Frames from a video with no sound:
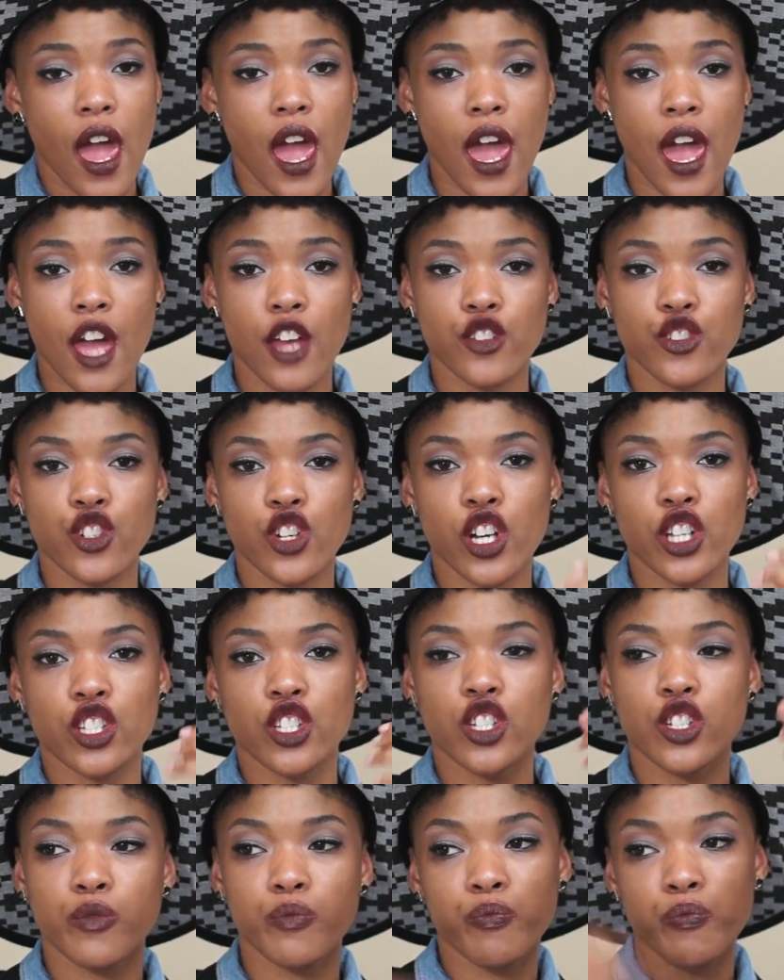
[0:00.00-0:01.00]
and
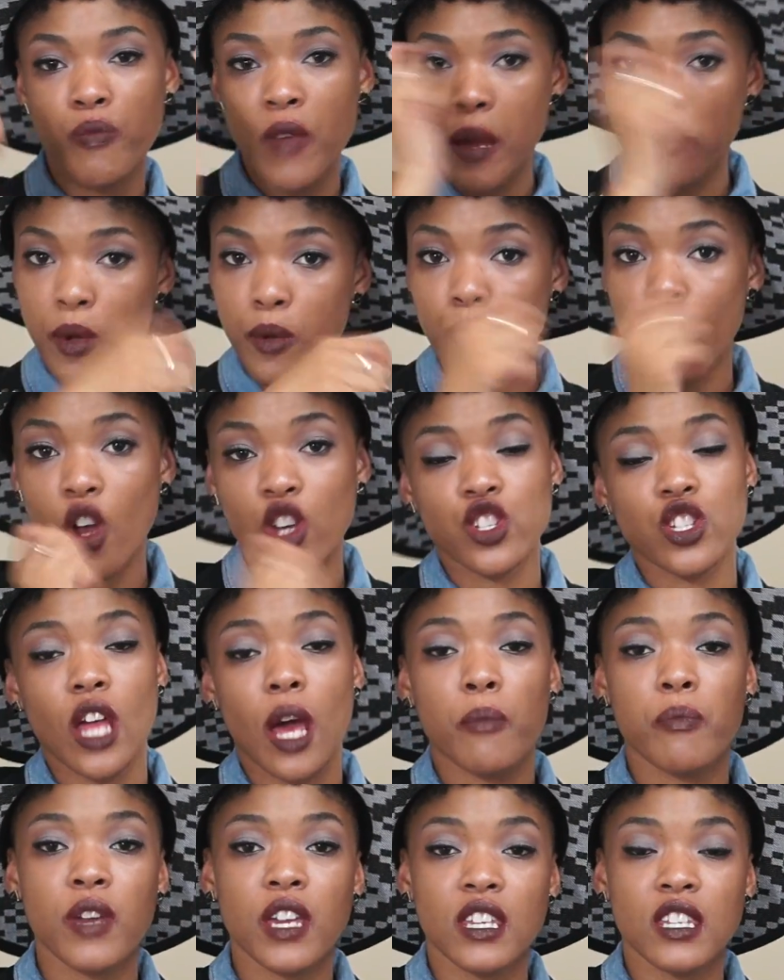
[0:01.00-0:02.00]
just maybe brush
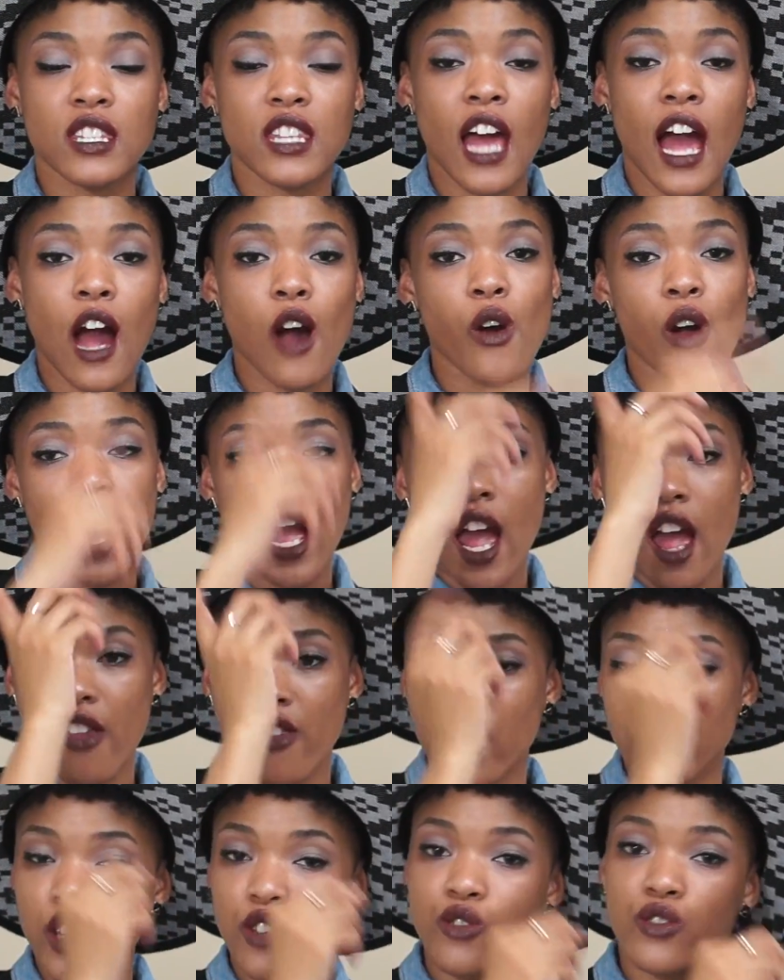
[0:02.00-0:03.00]
that piece out,
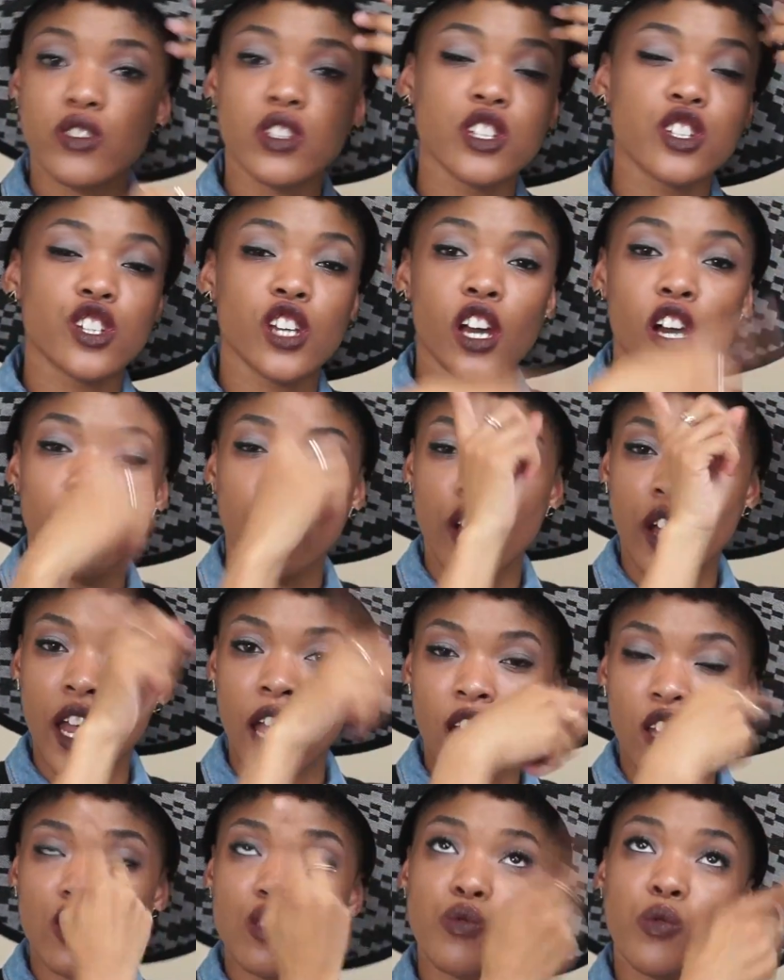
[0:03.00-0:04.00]
then use the gel
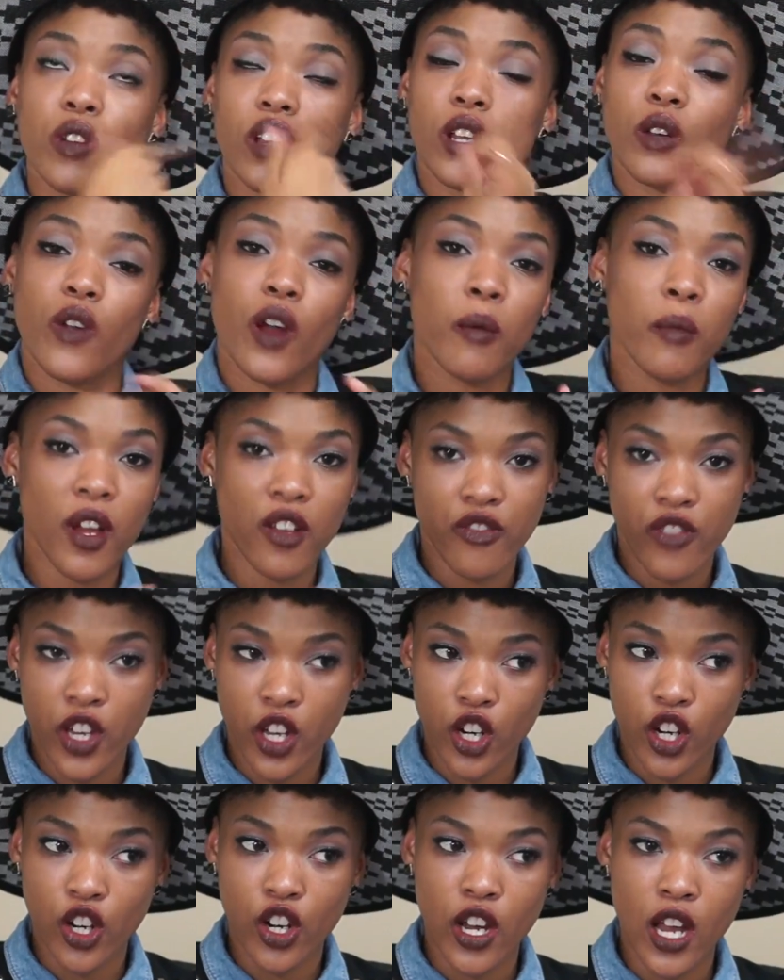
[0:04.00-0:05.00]
and twirl it around my
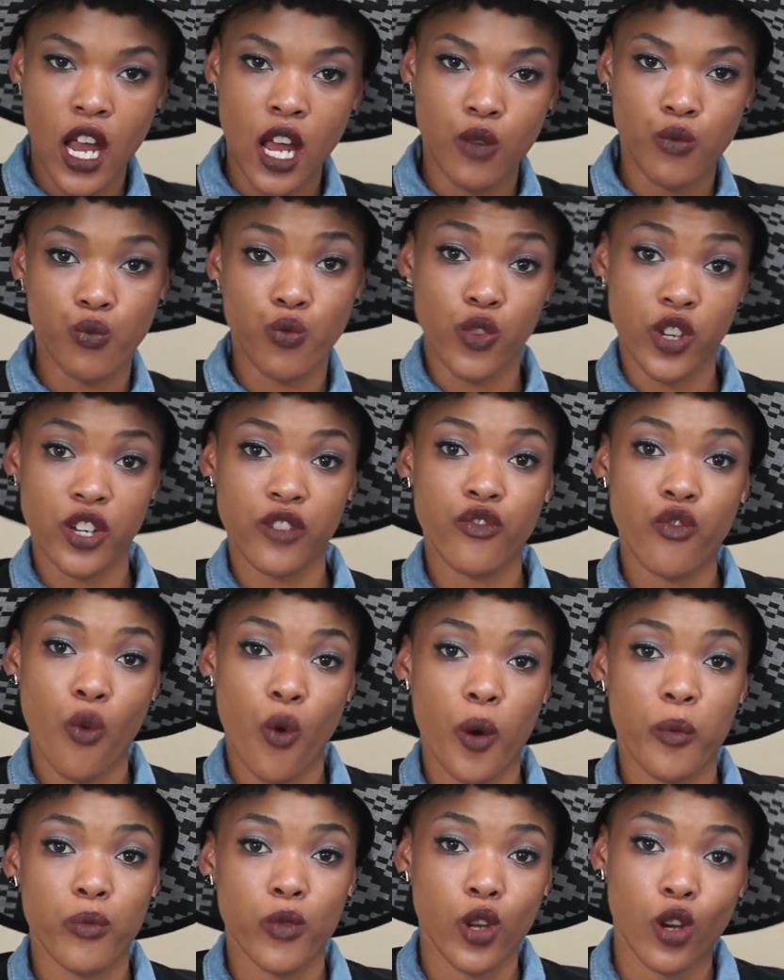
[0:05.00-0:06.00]
finger and
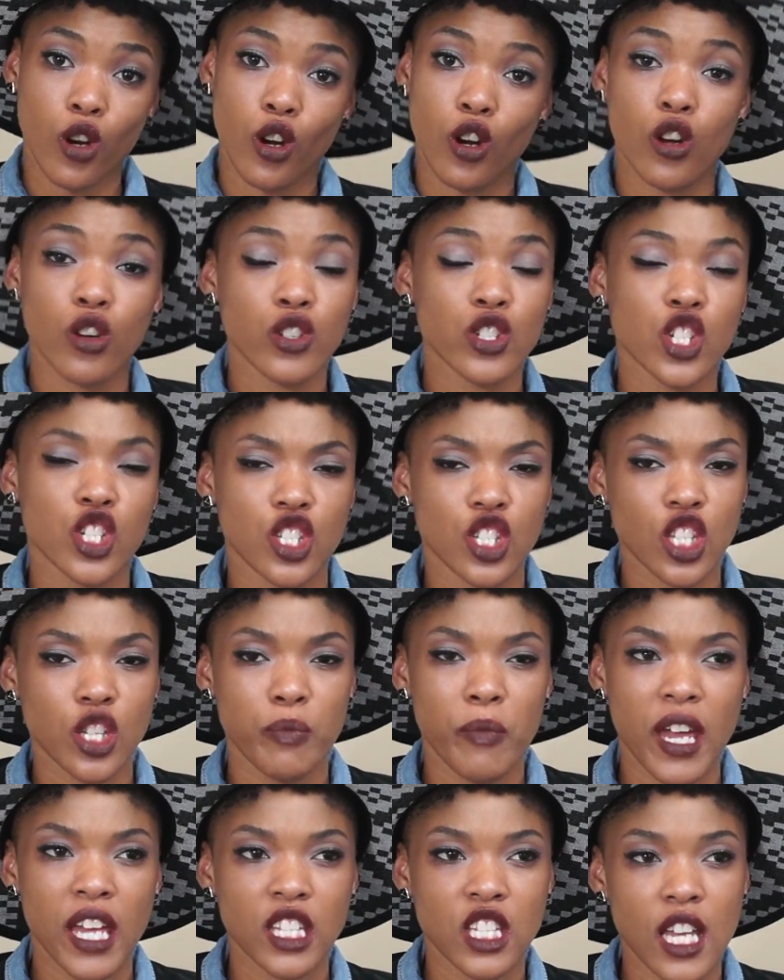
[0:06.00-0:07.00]
reform the curl just
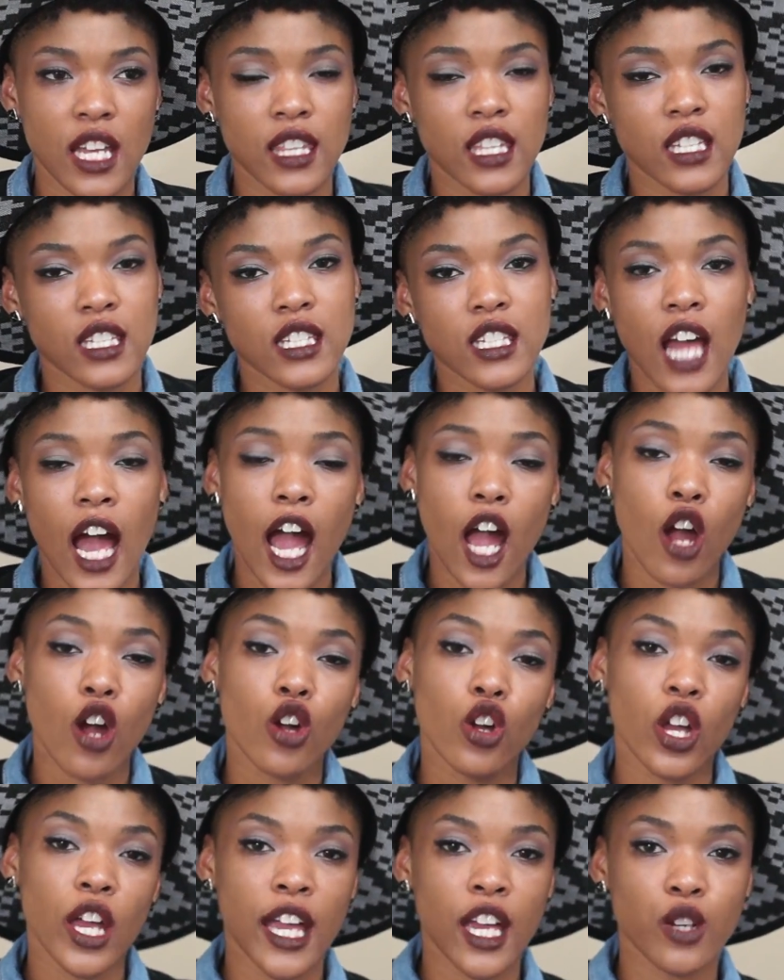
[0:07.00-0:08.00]
to maintain the
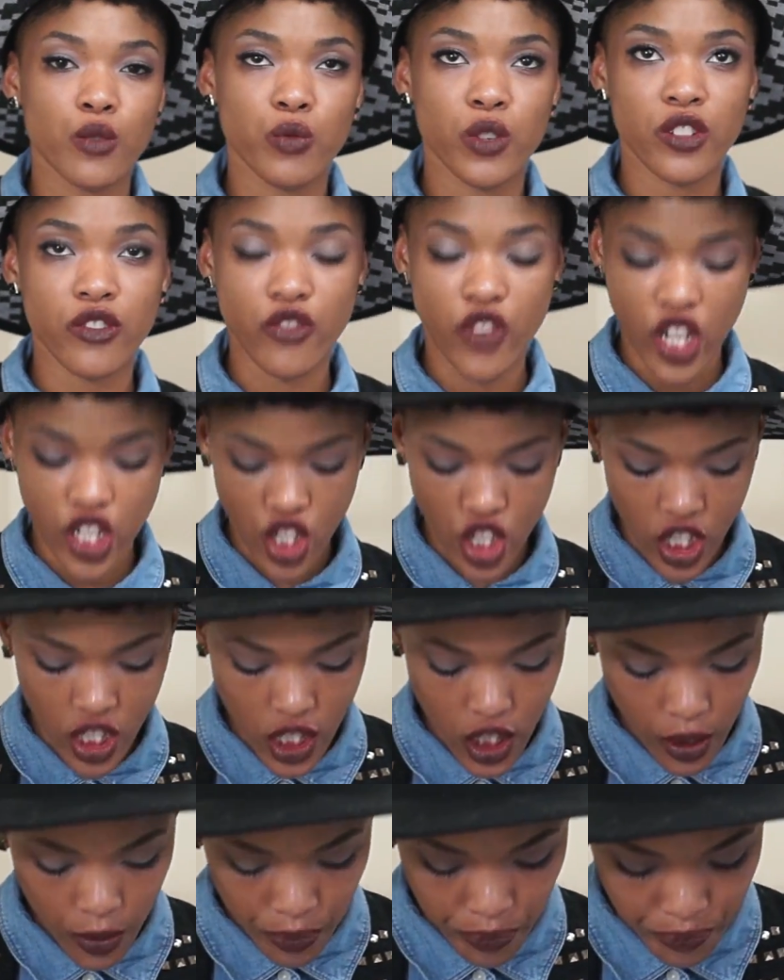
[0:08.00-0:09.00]
style and refresh
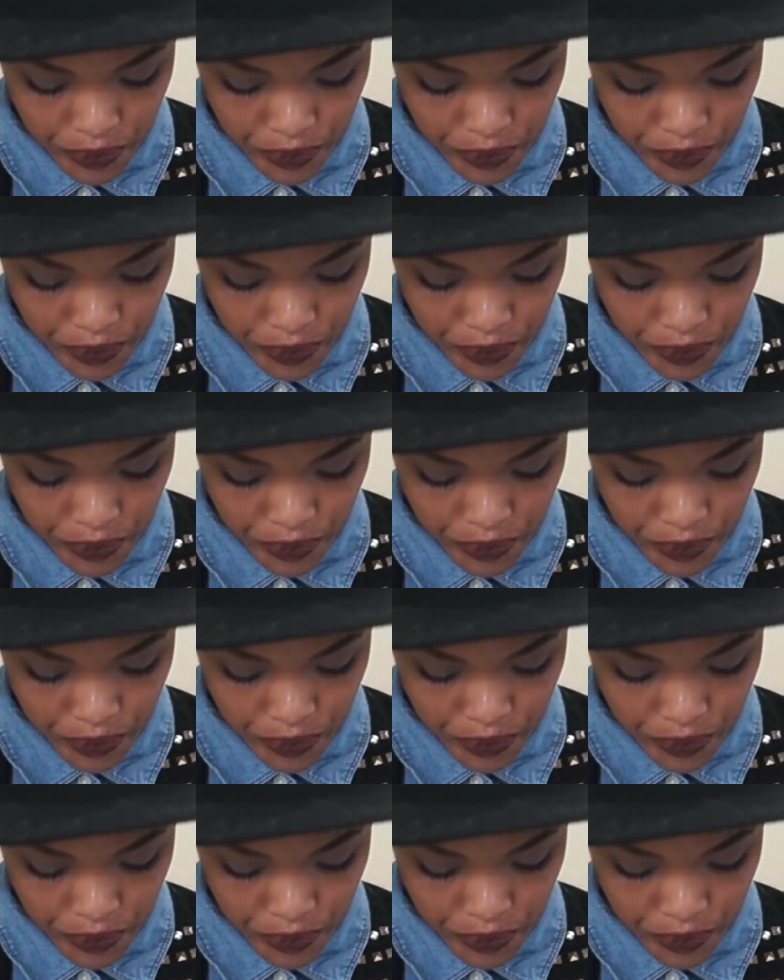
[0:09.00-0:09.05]
it.